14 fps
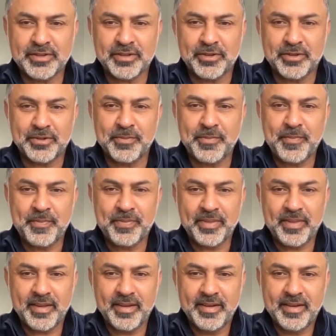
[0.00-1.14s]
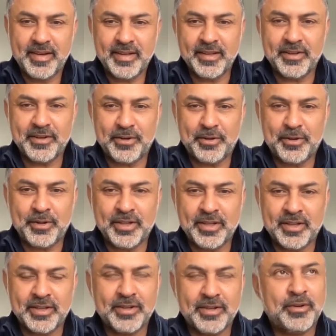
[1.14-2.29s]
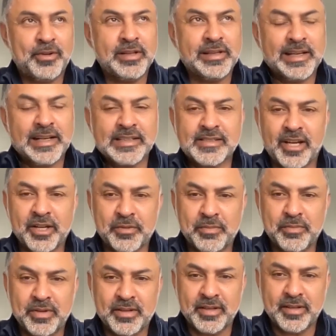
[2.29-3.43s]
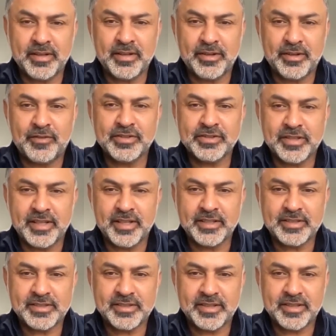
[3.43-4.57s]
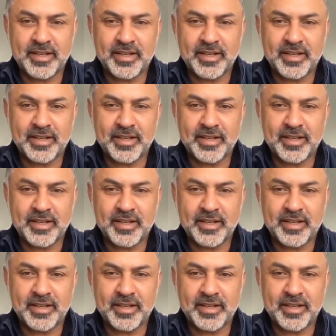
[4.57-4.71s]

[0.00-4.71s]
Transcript: So I think all the excitement and nervousness